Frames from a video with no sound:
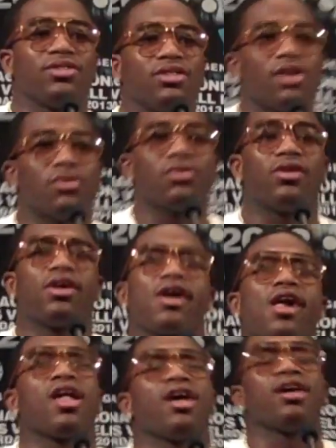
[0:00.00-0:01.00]
you know,
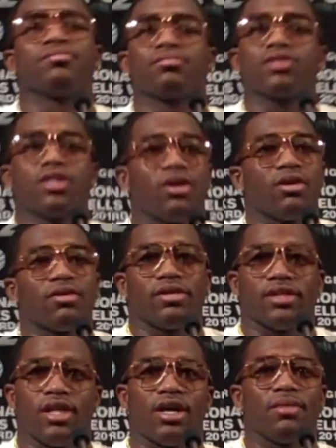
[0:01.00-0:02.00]

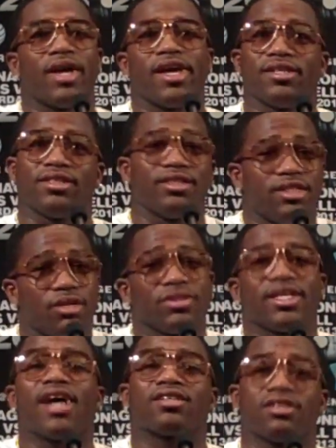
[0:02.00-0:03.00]
um, it, it, was
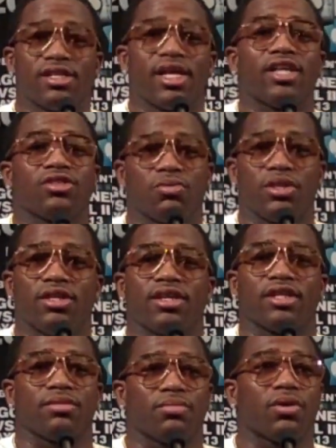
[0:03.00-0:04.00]
actually last week
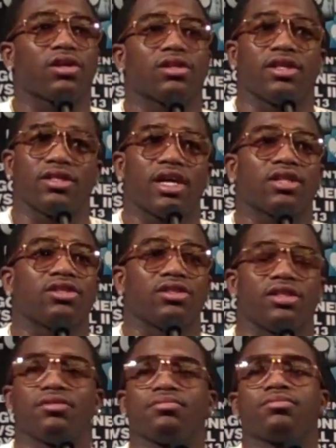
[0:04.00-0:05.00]
at the Barclays.
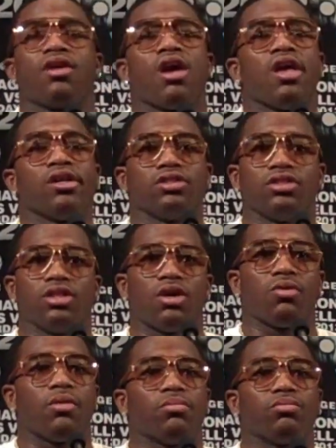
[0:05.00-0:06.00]
Actually, you
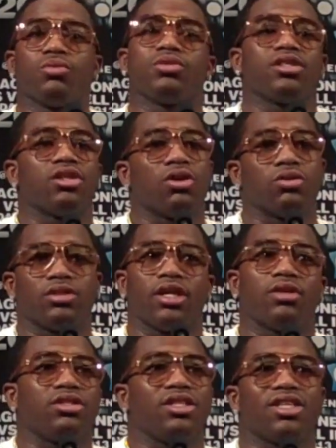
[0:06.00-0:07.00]
know, um, we was in a
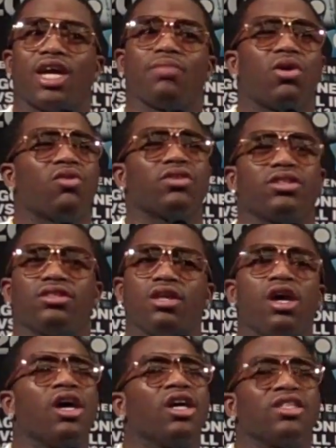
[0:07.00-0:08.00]
hotel. She came over and
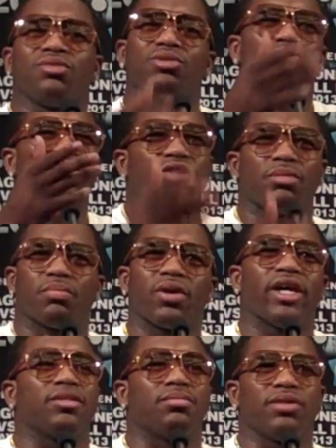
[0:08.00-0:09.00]
she was real
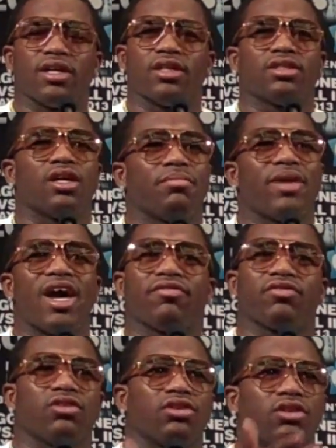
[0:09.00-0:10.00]
depressed because um,
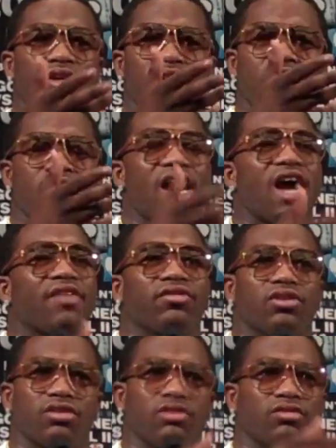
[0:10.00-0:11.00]
after
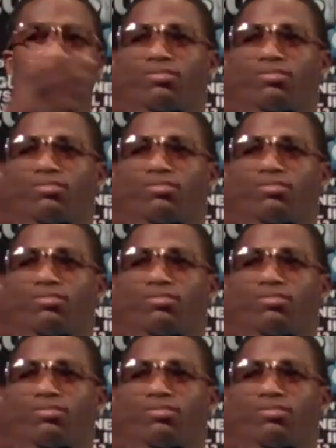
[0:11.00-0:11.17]
after